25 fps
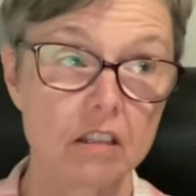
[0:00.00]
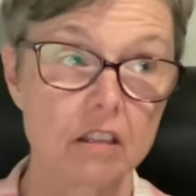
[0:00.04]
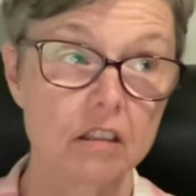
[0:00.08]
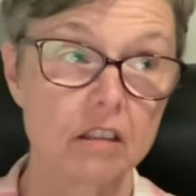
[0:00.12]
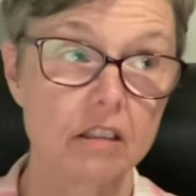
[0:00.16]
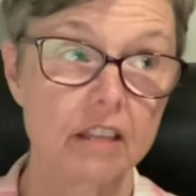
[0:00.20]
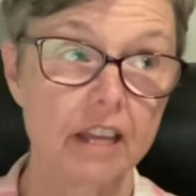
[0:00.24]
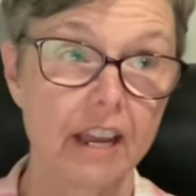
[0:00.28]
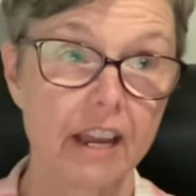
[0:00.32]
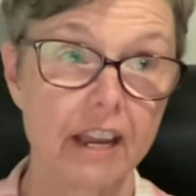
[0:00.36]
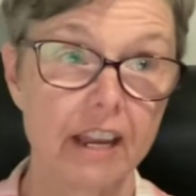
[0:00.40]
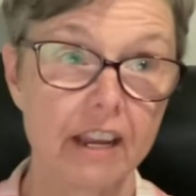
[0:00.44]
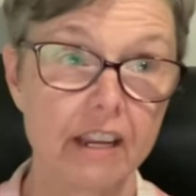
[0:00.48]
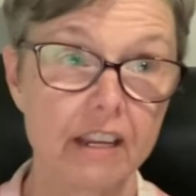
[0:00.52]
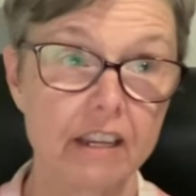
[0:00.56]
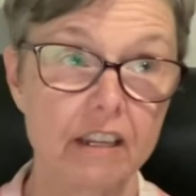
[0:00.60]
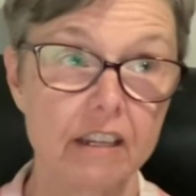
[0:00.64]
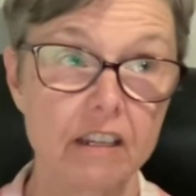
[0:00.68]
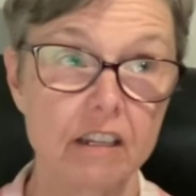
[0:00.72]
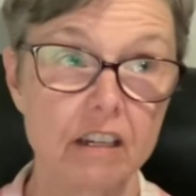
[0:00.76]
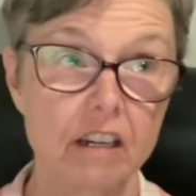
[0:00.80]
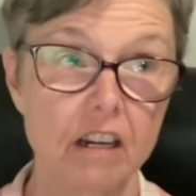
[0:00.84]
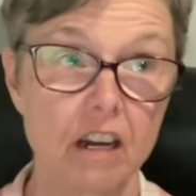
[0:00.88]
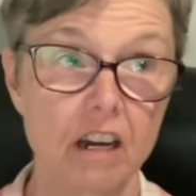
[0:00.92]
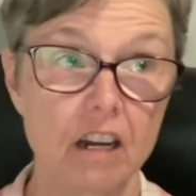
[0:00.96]

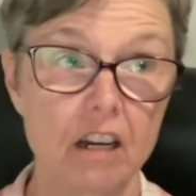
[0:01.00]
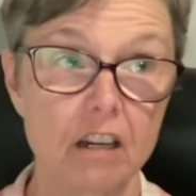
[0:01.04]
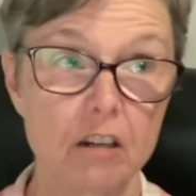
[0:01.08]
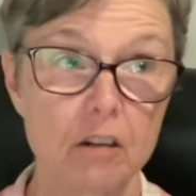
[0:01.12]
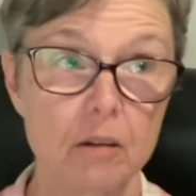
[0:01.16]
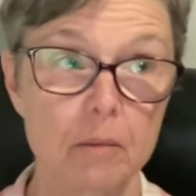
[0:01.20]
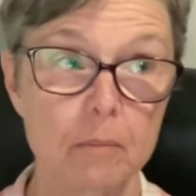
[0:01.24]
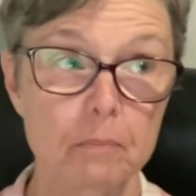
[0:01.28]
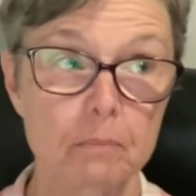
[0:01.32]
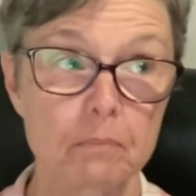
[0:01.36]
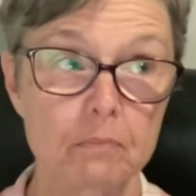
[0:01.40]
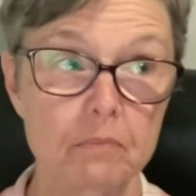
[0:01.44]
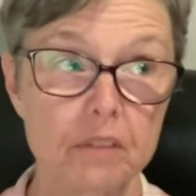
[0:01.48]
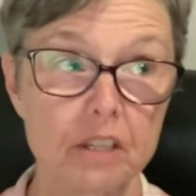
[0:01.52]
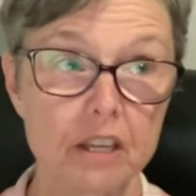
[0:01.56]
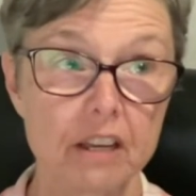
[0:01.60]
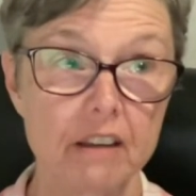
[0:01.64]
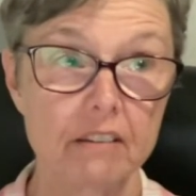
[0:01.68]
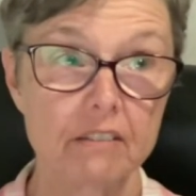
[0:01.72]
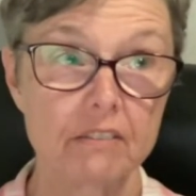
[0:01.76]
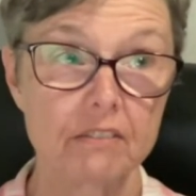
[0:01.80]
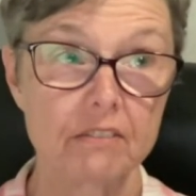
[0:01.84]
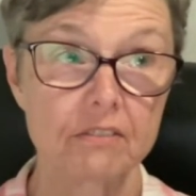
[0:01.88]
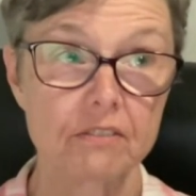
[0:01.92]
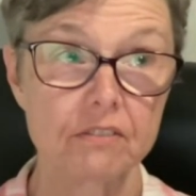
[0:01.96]
They
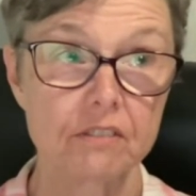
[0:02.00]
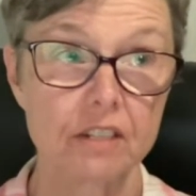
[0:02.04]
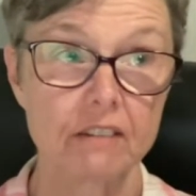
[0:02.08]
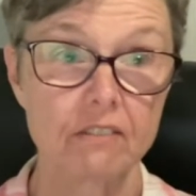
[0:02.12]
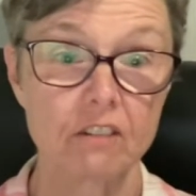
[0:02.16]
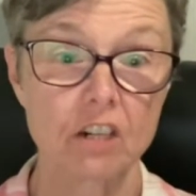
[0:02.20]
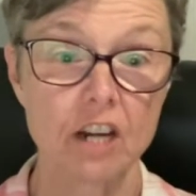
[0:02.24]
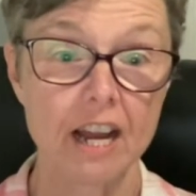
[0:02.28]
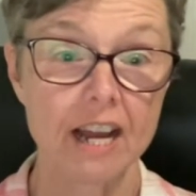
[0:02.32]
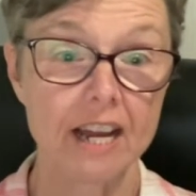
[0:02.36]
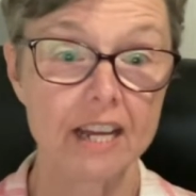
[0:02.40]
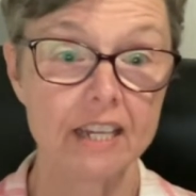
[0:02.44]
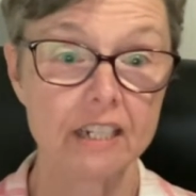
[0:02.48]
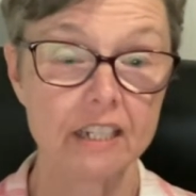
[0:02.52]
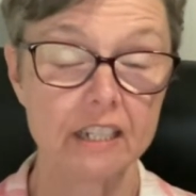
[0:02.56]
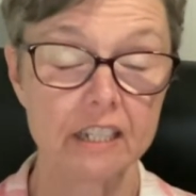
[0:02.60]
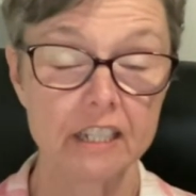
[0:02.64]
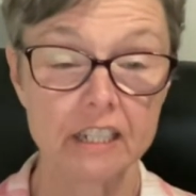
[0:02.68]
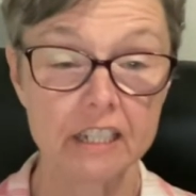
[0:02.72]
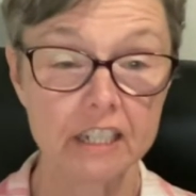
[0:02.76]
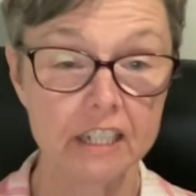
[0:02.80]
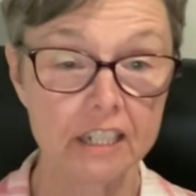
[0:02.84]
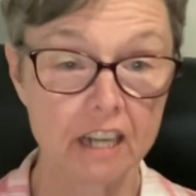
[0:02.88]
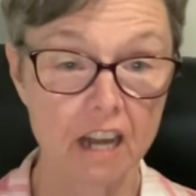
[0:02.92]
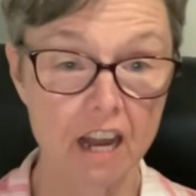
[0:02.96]
have never had
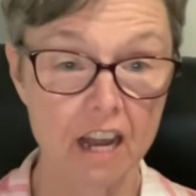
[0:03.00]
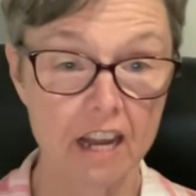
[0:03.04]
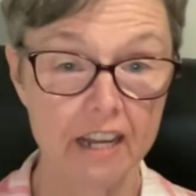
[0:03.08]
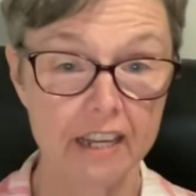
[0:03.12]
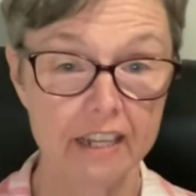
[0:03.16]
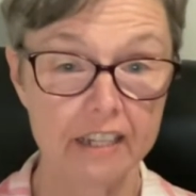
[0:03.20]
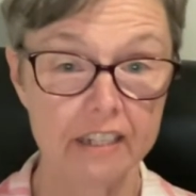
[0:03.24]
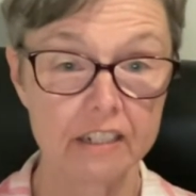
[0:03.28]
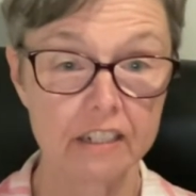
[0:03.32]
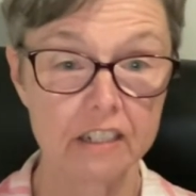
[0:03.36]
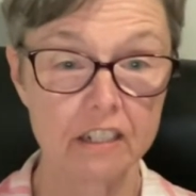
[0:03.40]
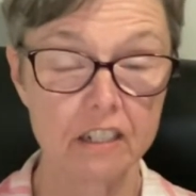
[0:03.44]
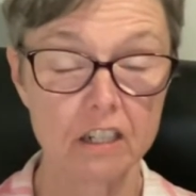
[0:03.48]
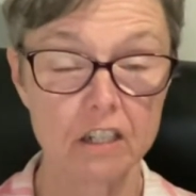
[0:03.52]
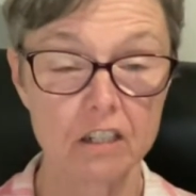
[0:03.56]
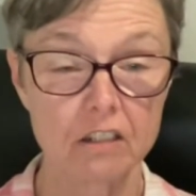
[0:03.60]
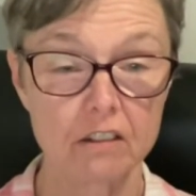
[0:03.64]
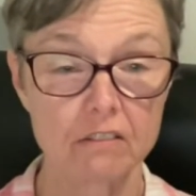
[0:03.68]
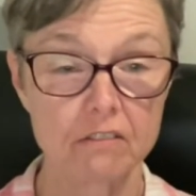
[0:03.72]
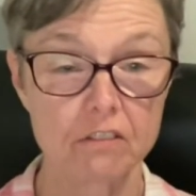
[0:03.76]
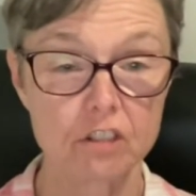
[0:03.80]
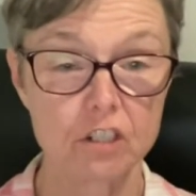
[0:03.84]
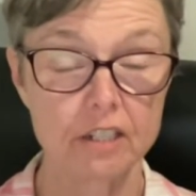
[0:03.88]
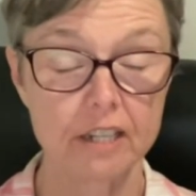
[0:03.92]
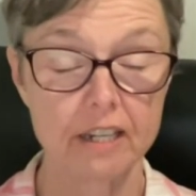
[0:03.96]
any kind
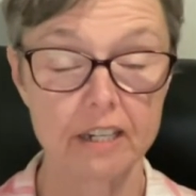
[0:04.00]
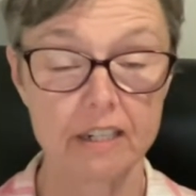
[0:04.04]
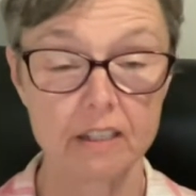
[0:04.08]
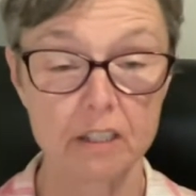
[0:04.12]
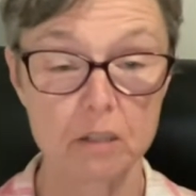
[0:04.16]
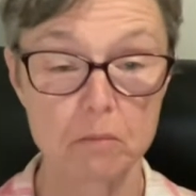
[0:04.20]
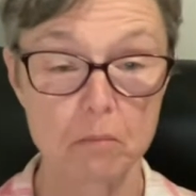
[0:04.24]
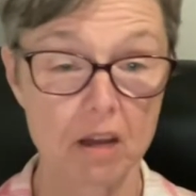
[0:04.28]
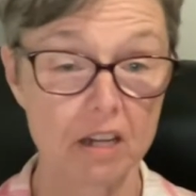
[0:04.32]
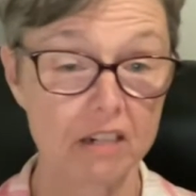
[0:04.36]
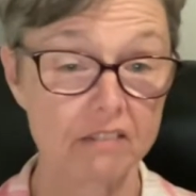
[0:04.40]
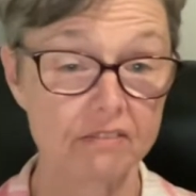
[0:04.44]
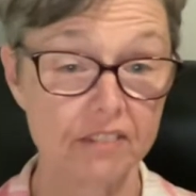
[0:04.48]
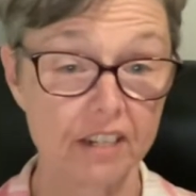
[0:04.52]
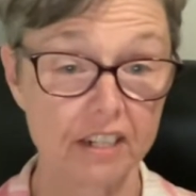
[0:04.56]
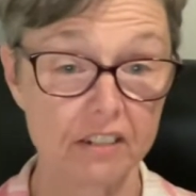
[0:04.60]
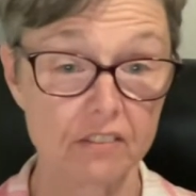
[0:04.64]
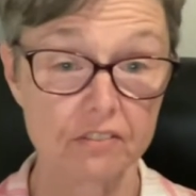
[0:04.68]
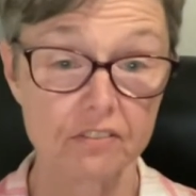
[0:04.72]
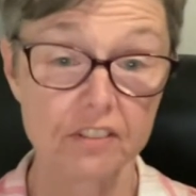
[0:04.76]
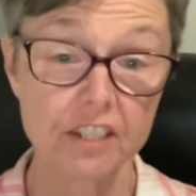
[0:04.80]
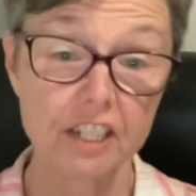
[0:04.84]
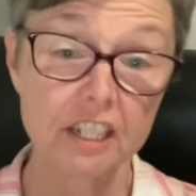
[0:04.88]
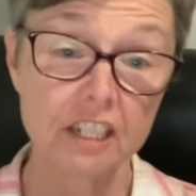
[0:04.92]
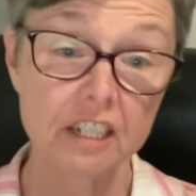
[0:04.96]
of genetically
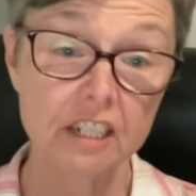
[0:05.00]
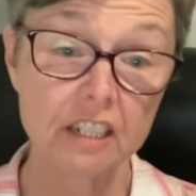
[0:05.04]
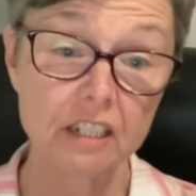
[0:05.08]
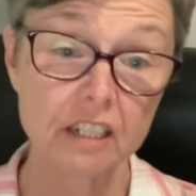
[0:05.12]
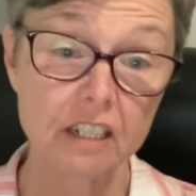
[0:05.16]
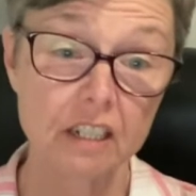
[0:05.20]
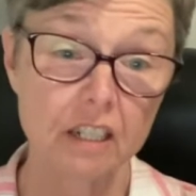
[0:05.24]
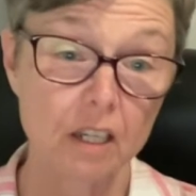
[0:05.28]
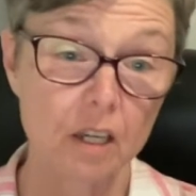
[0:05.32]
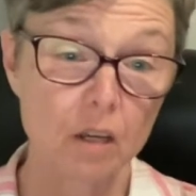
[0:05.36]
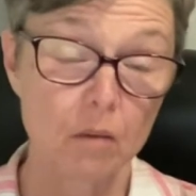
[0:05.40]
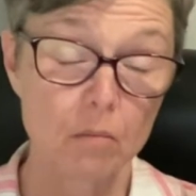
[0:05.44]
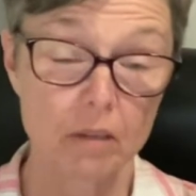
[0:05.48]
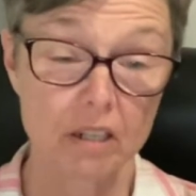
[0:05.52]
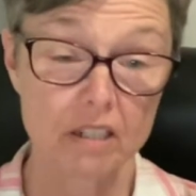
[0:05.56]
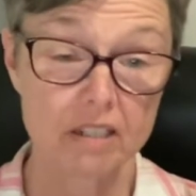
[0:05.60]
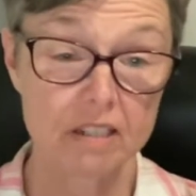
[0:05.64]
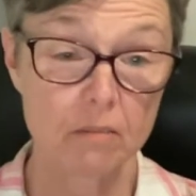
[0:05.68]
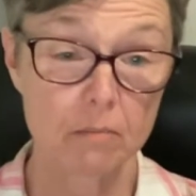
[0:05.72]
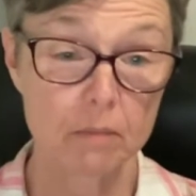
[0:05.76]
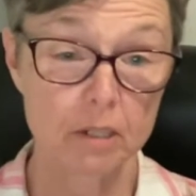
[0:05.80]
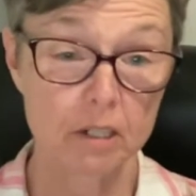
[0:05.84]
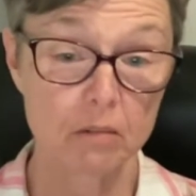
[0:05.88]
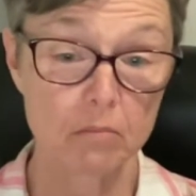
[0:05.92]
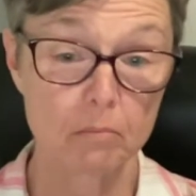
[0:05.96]
modified feed because
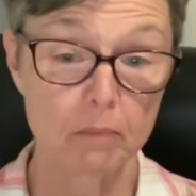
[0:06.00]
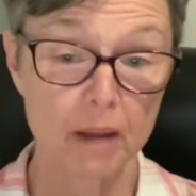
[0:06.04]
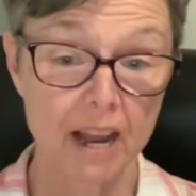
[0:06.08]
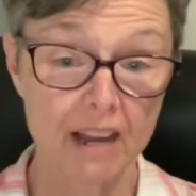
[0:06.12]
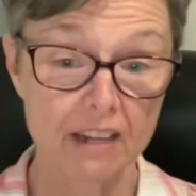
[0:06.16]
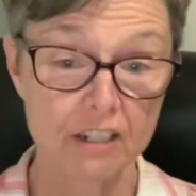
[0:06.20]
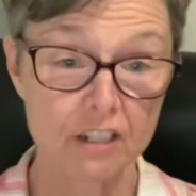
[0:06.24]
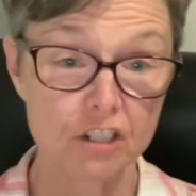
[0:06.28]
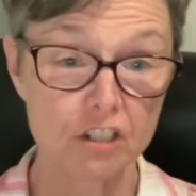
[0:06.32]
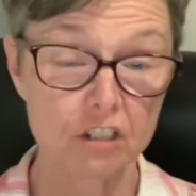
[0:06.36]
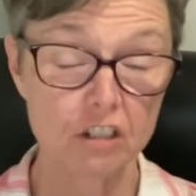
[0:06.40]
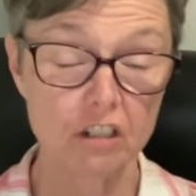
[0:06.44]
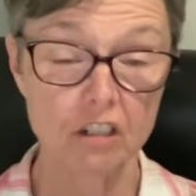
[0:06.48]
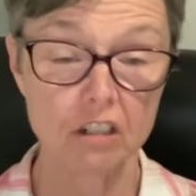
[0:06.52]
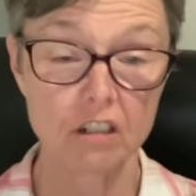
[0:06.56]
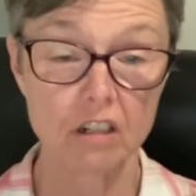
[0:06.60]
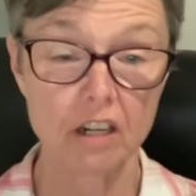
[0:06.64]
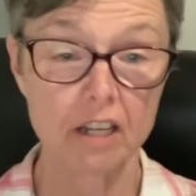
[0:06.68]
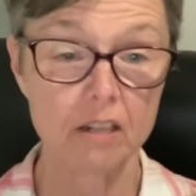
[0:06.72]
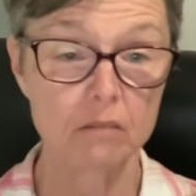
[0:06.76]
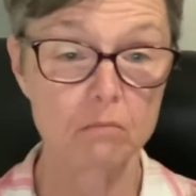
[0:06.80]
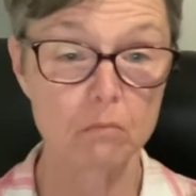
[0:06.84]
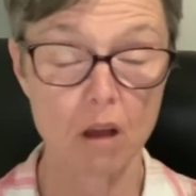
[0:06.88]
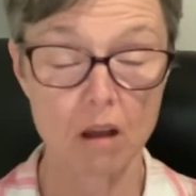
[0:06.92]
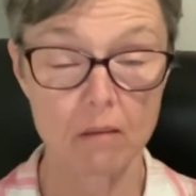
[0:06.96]
they've been on pasture
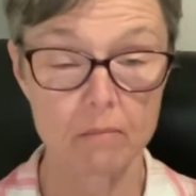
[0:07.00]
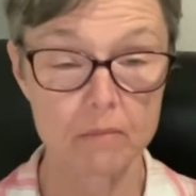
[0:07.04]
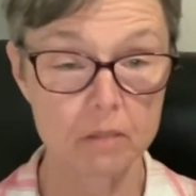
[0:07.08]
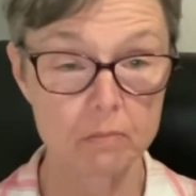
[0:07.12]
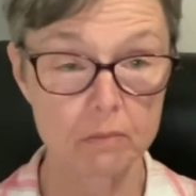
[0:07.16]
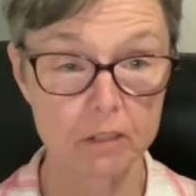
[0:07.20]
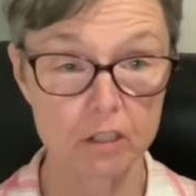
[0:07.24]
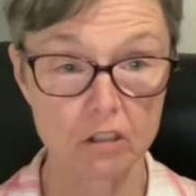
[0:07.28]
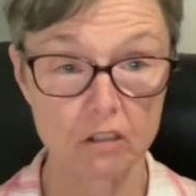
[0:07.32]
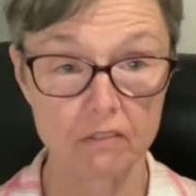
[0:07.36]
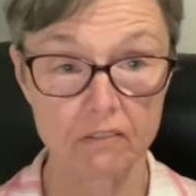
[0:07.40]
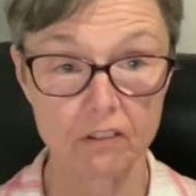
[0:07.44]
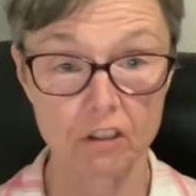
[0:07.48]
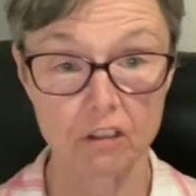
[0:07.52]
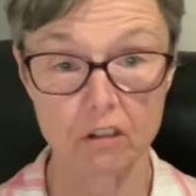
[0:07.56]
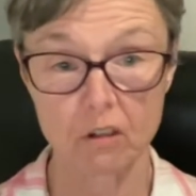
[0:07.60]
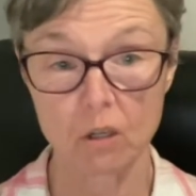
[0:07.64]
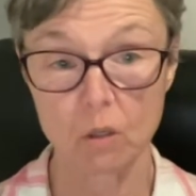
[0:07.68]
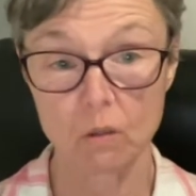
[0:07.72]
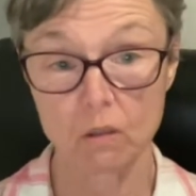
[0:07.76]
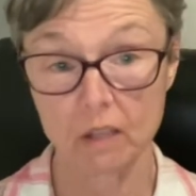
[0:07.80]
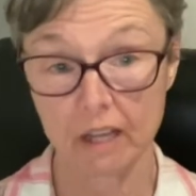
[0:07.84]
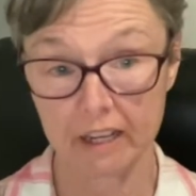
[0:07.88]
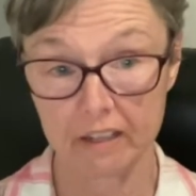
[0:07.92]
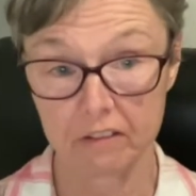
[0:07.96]
and mom's milk for their
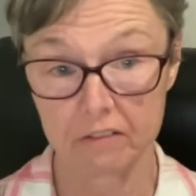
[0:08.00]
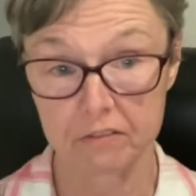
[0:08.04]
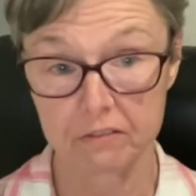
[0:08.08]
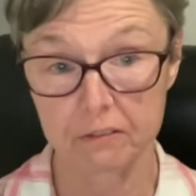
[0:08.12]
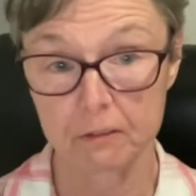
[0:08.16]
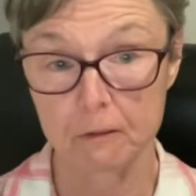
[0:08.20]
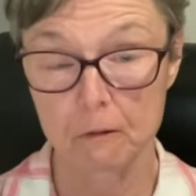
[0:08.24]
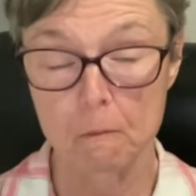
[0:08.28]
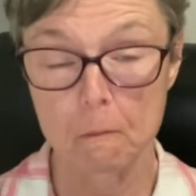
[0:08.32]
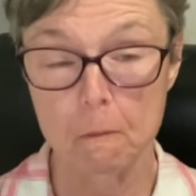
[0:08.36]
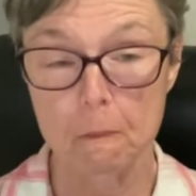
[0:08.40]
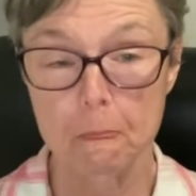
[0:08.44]
whole life.